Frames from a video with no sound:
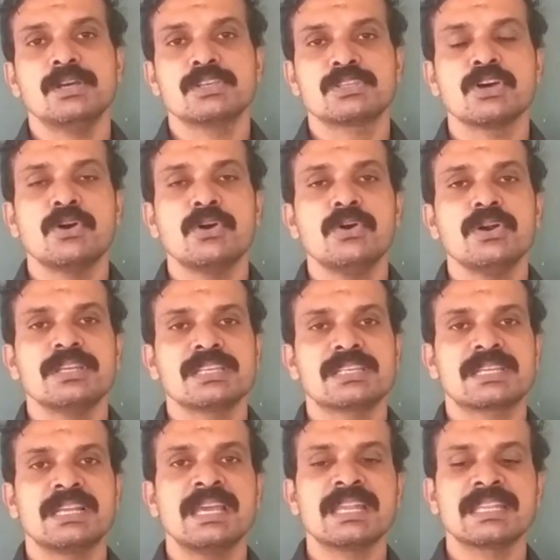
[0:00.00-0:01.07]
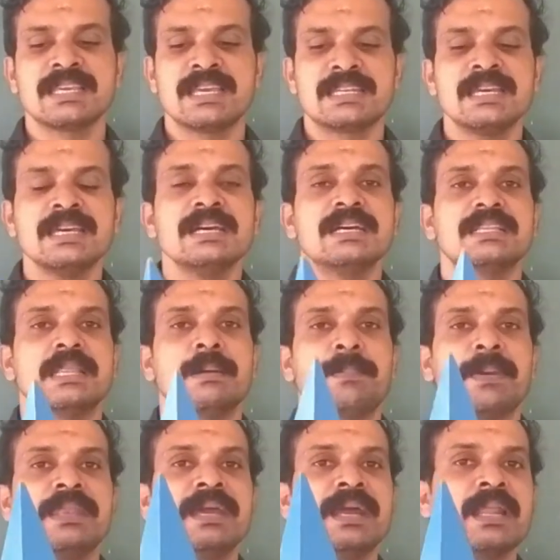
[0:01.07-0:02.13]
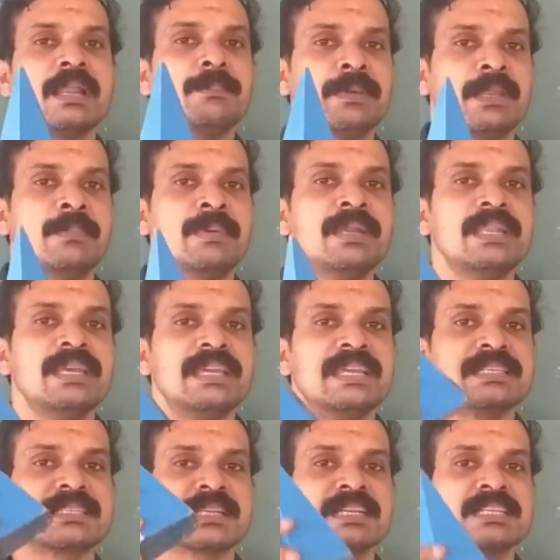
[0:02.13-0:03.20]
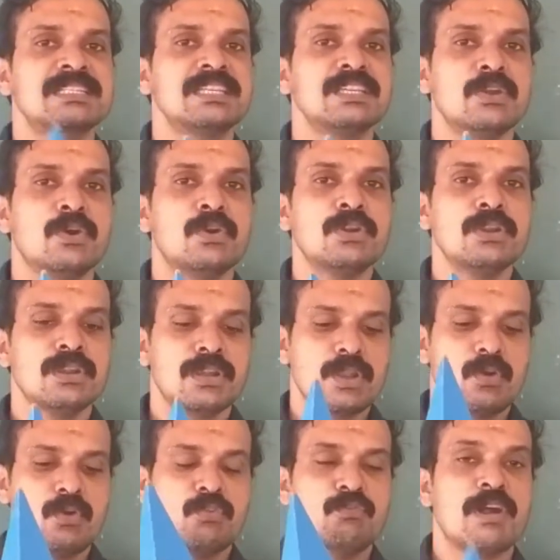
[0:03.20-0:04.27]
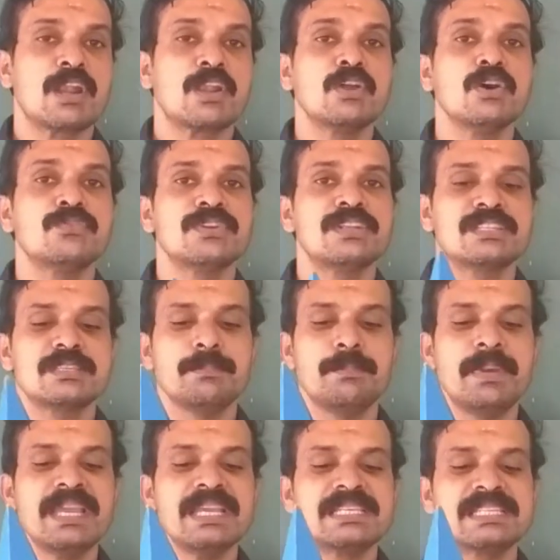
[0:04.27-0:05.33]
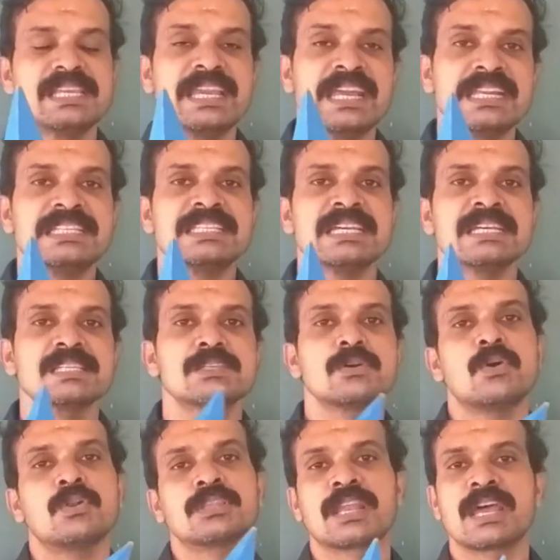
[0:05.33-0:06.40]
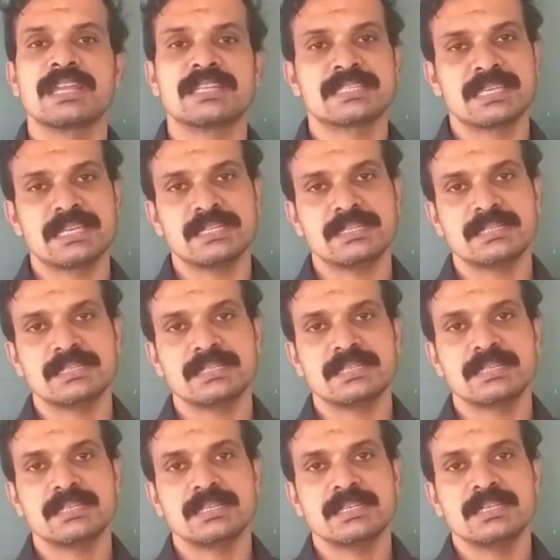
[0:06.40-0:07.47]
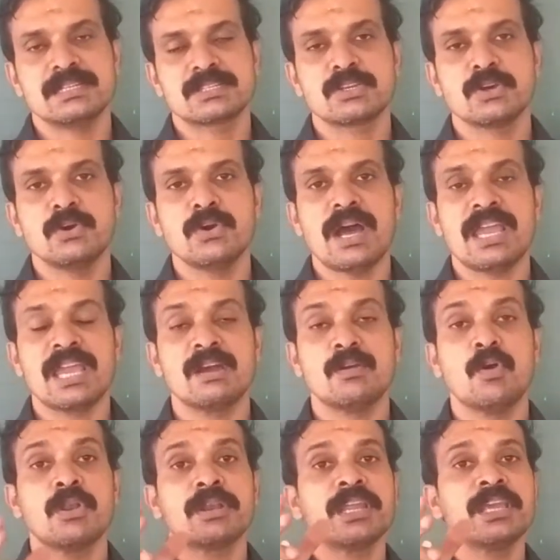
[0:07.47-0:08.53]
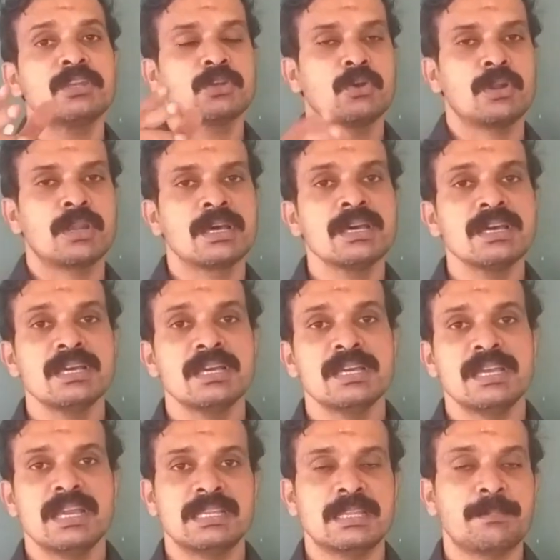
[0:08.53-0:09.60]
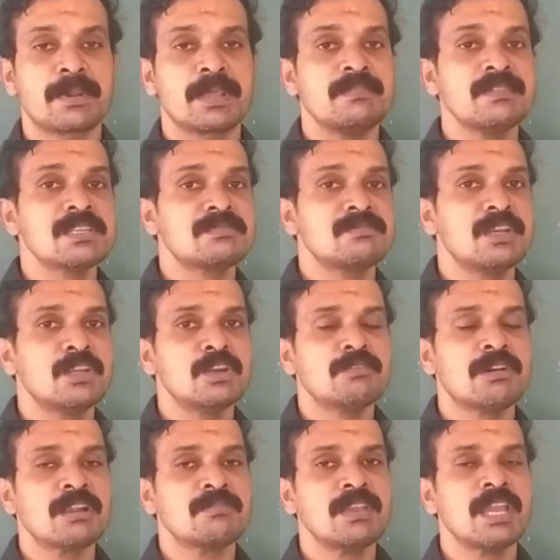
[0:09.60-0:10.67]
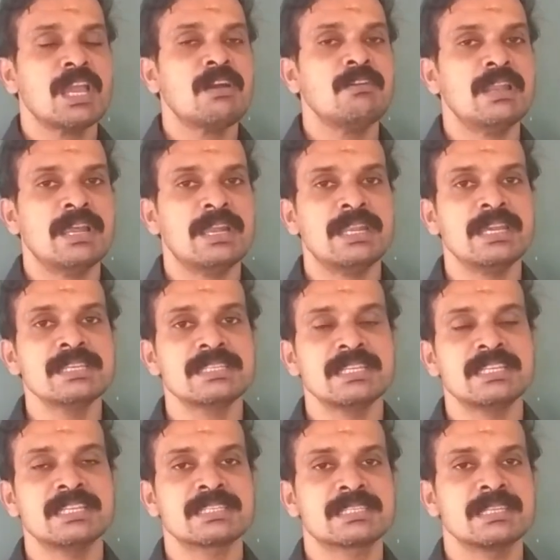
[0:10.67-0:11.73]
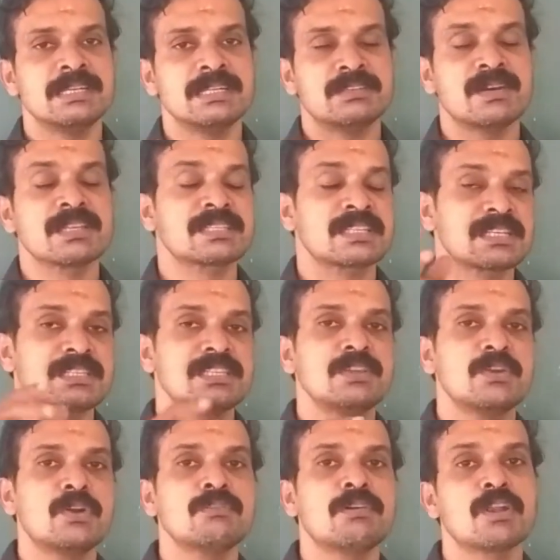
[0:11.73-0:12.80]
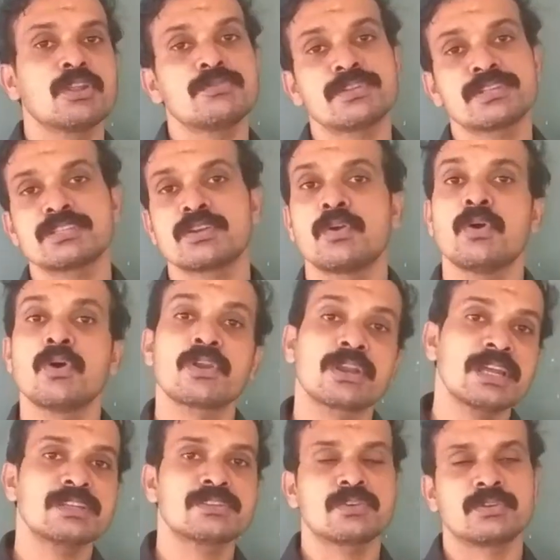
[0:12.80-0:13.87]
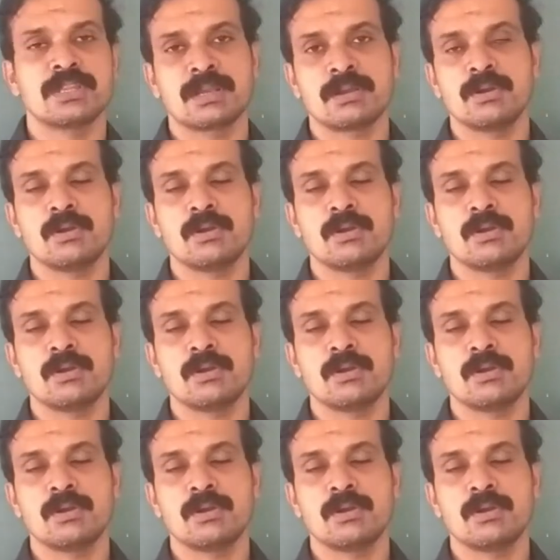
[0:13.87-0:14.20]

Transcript: So it is clear that the pentagonal pyramid is resting on one of its base edges on the right side. So I have already told in the previous video what we have learned is it was resting on one of its corners of the